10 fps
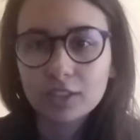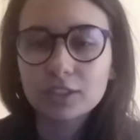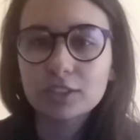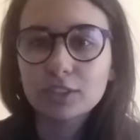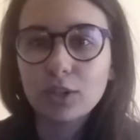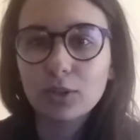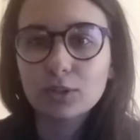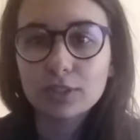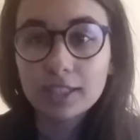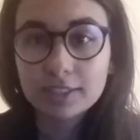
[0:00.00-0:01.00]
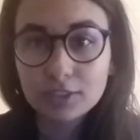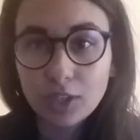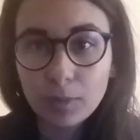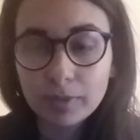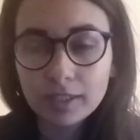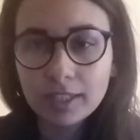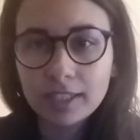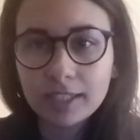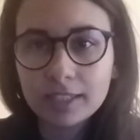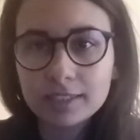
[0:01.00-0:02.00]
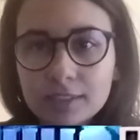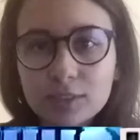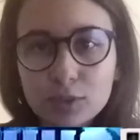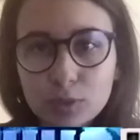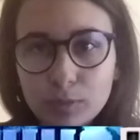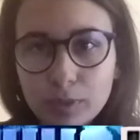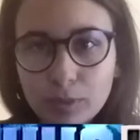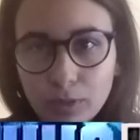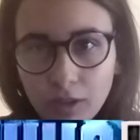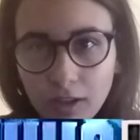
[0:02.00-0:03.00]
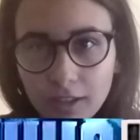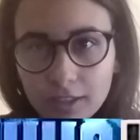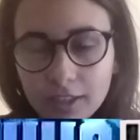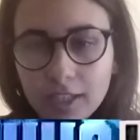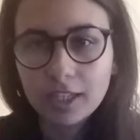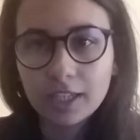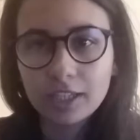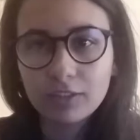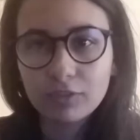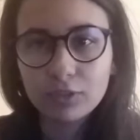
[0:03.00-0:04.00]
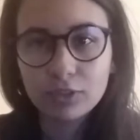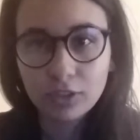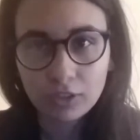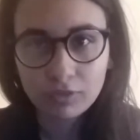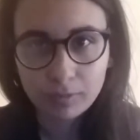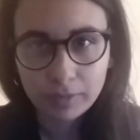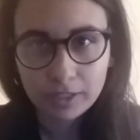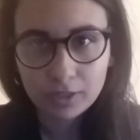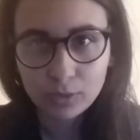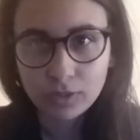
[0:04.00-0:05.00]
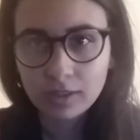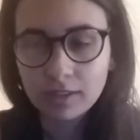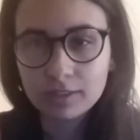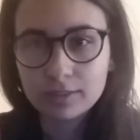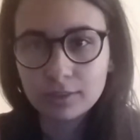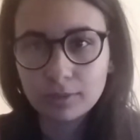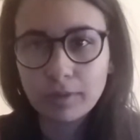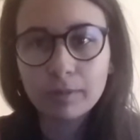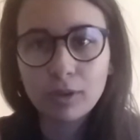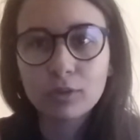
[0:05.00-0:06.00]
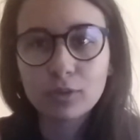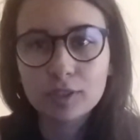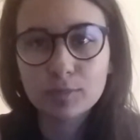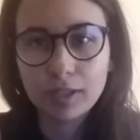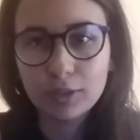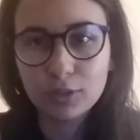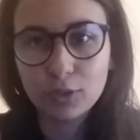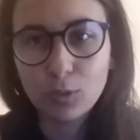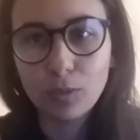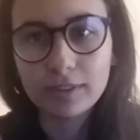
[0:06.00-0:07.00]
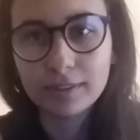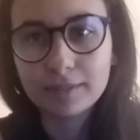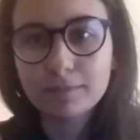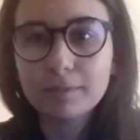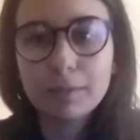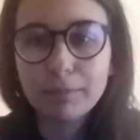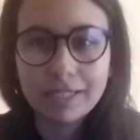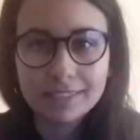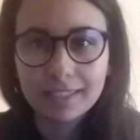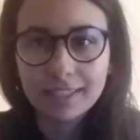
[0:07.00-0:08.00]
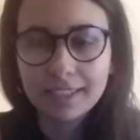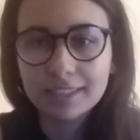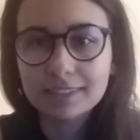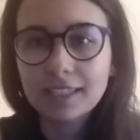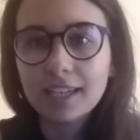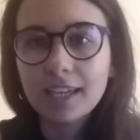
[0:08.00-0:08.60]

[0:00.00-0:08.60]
So today's topic is Superwholock. If you're not familiar with this term, I'm going to explain to you what it basically is.